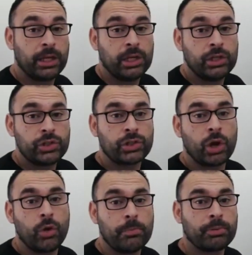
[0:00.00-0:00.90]

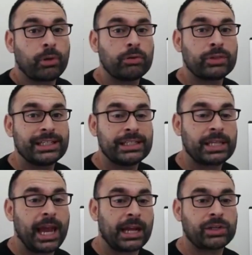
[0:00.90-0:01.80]
So proteins
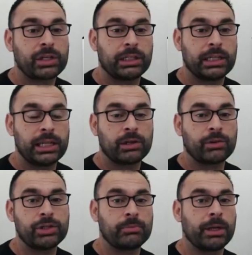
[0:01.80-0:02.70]
actually
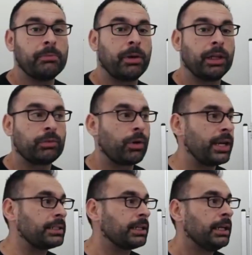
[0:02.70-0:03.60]
increase your metabolic
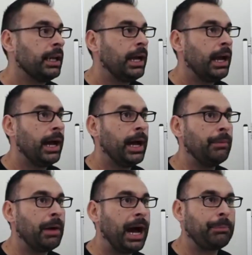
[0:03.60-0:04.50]
rate
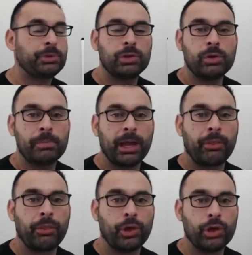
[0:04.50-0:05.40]
up to
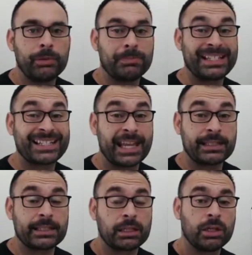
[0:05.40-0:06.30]
about
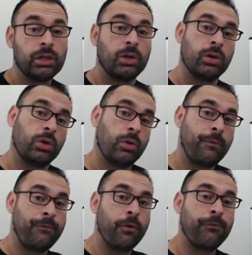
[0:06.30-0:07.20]
30%
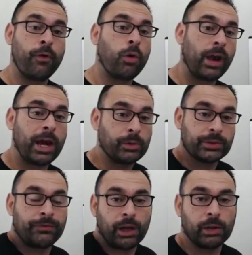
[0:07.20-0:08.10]
for 4 hours
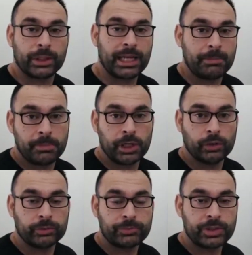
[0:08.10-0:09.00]
following that
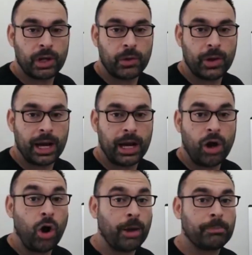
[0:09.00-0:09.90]
meal. So
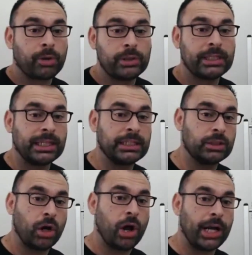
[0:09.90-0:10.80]
high protein
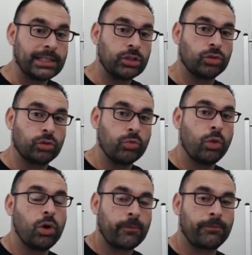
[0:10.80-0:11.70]
diets do
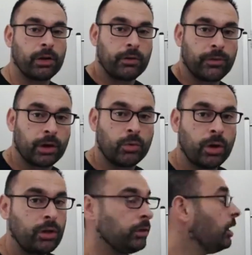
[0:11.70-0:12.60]
work very, very
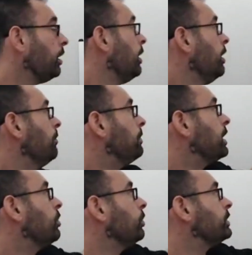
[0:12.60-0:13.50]
well
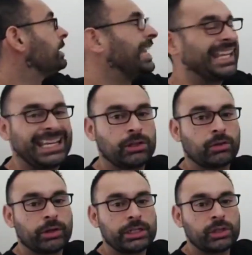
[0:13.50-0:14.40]
because they
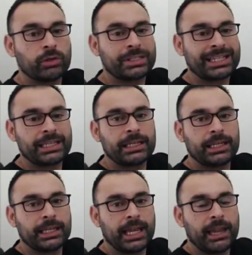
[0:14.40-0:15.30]
increase your
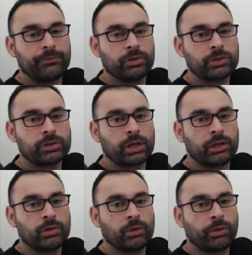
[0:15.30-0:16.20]
TEF,
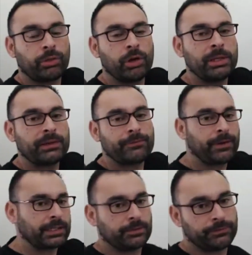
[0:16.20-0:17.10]
your thermic
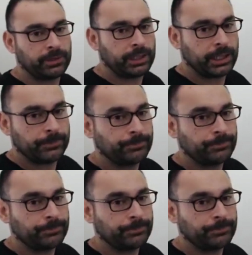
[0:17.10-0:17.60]
effect of feeding.